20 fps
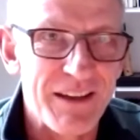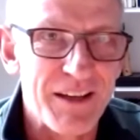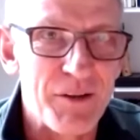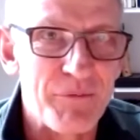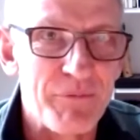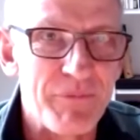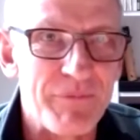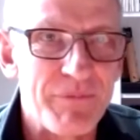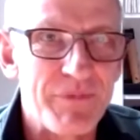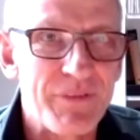
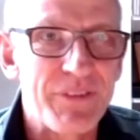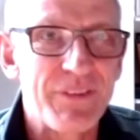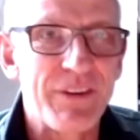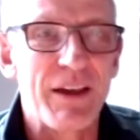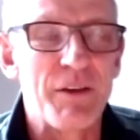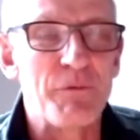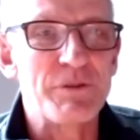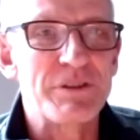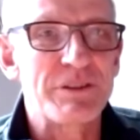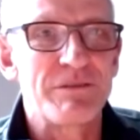So it
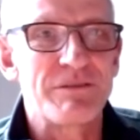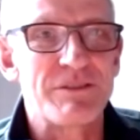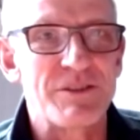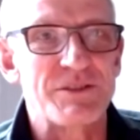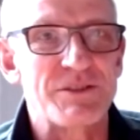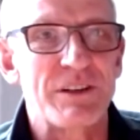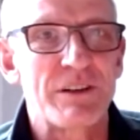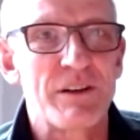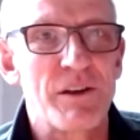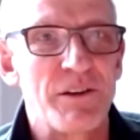was just
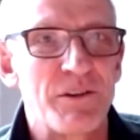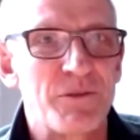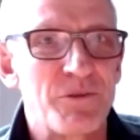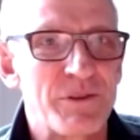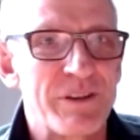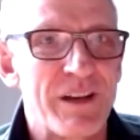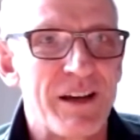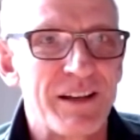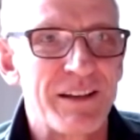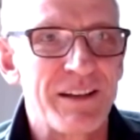a clinical
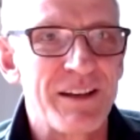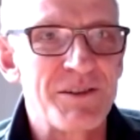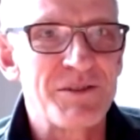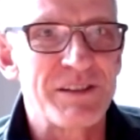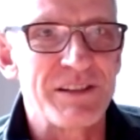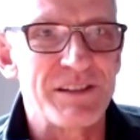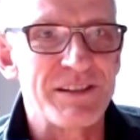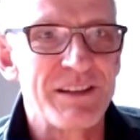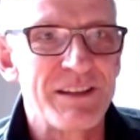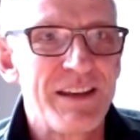
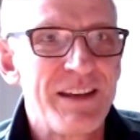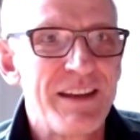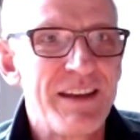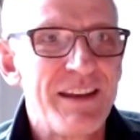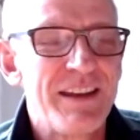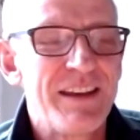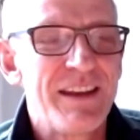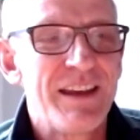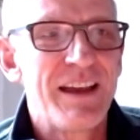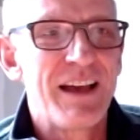diagnosis.
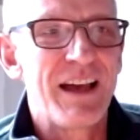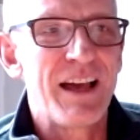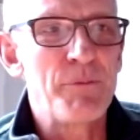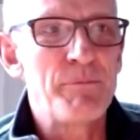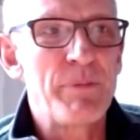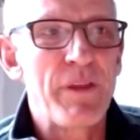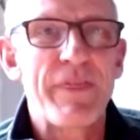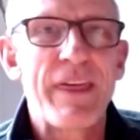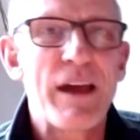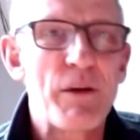But
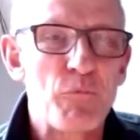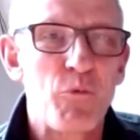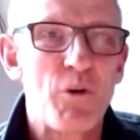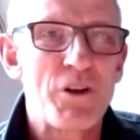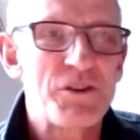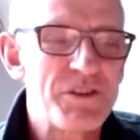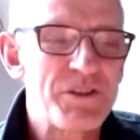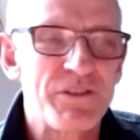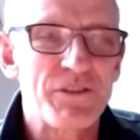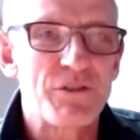that
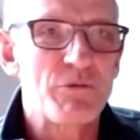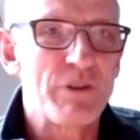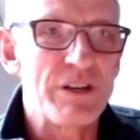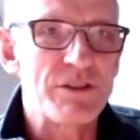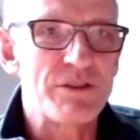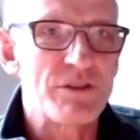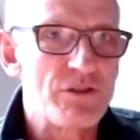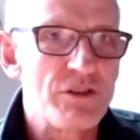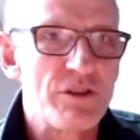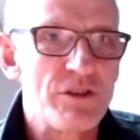wasn't the reason
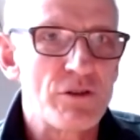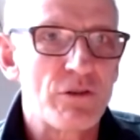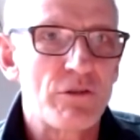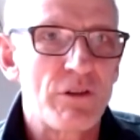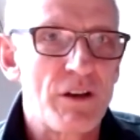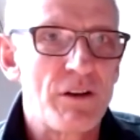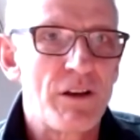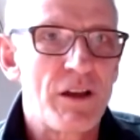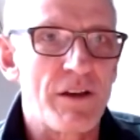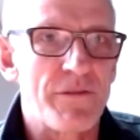she took her own
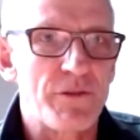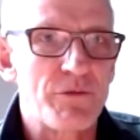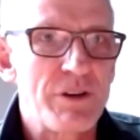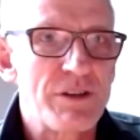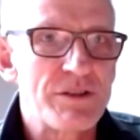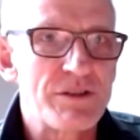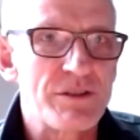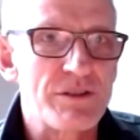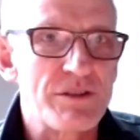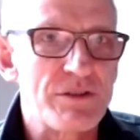life. The
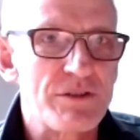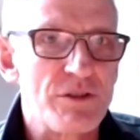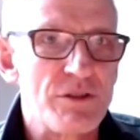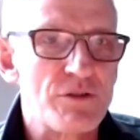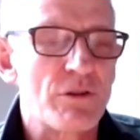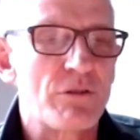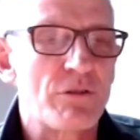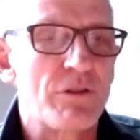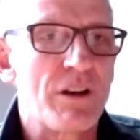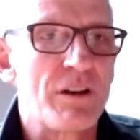reason she
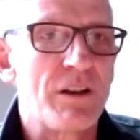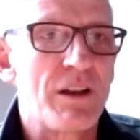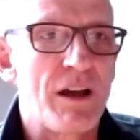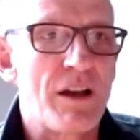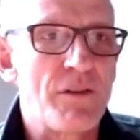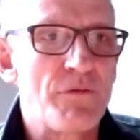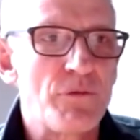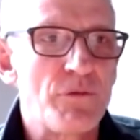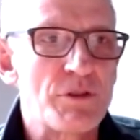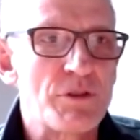took her own
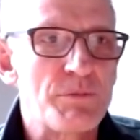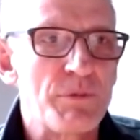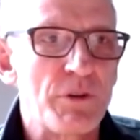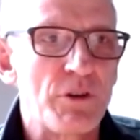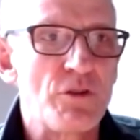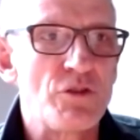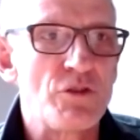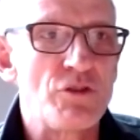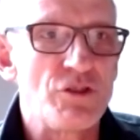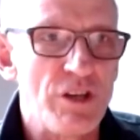life was
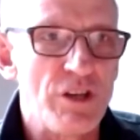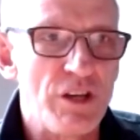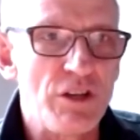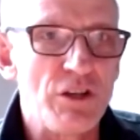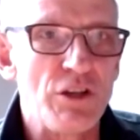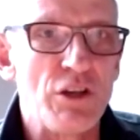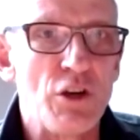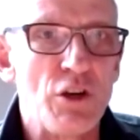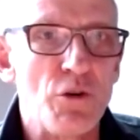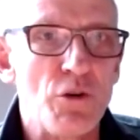because
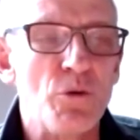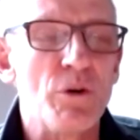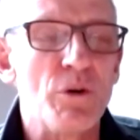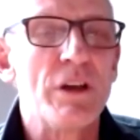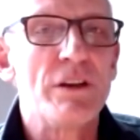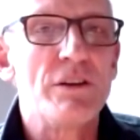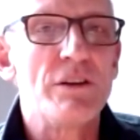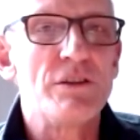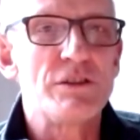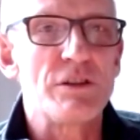she knew
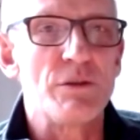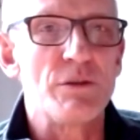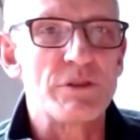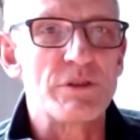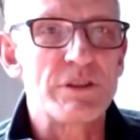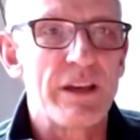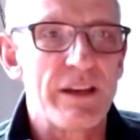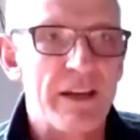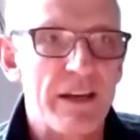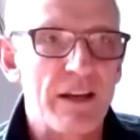she
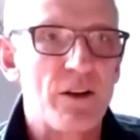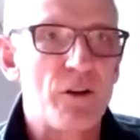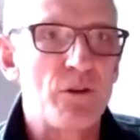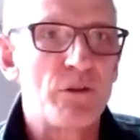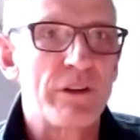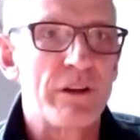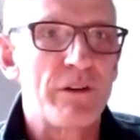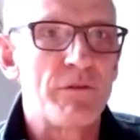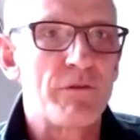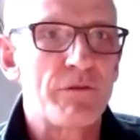was getting
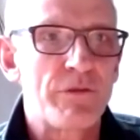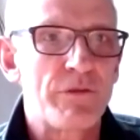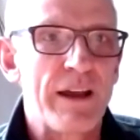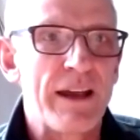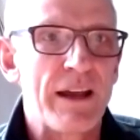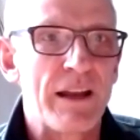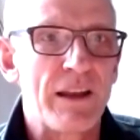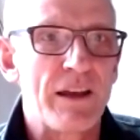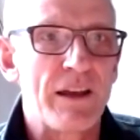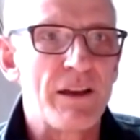older,
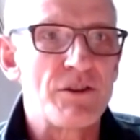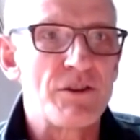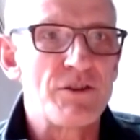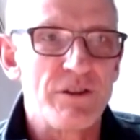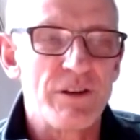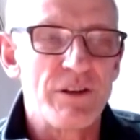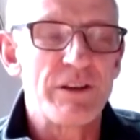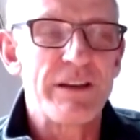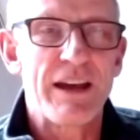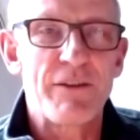frailer. She
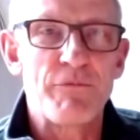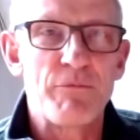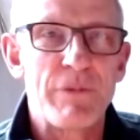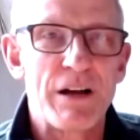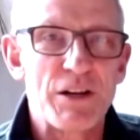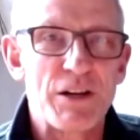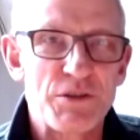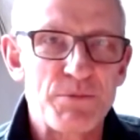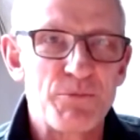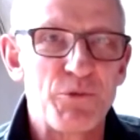didn't have
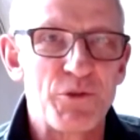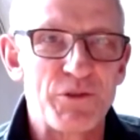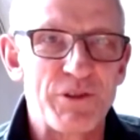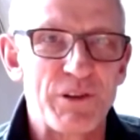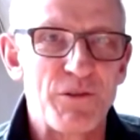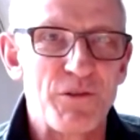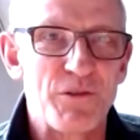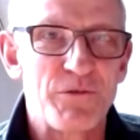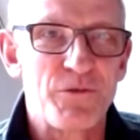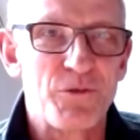much more to
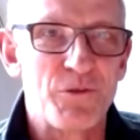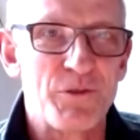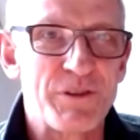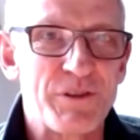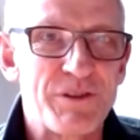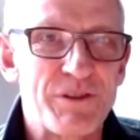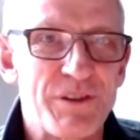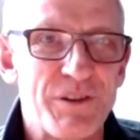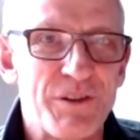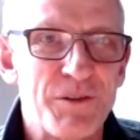look
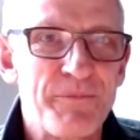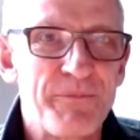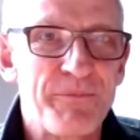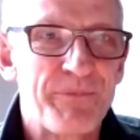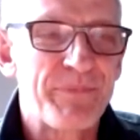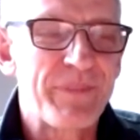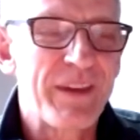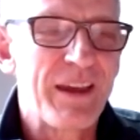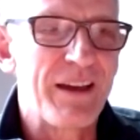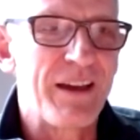forward to.
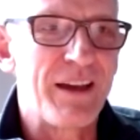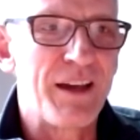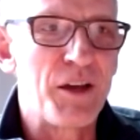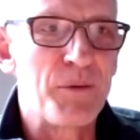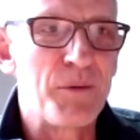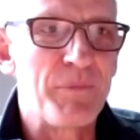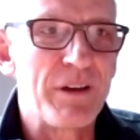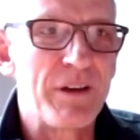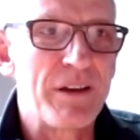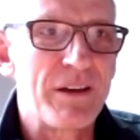
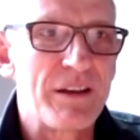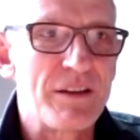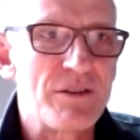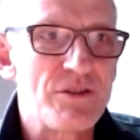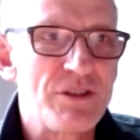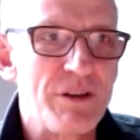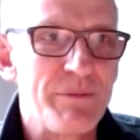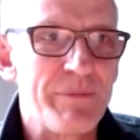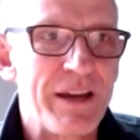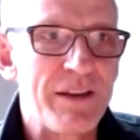And
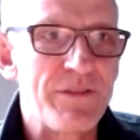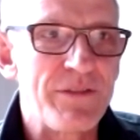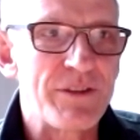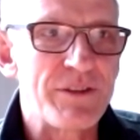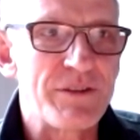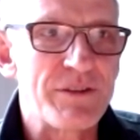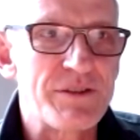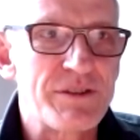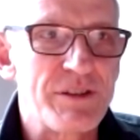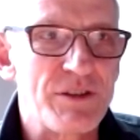she made the
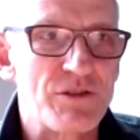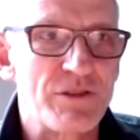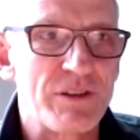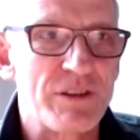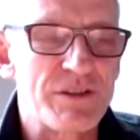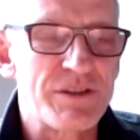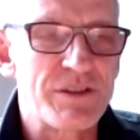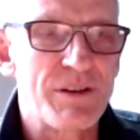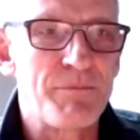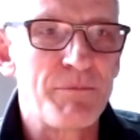decision
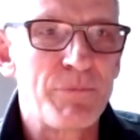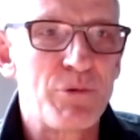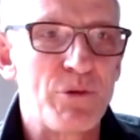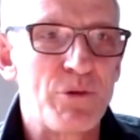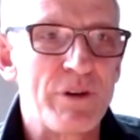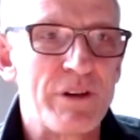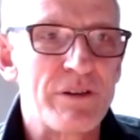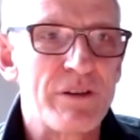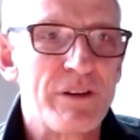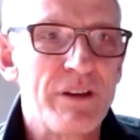at some point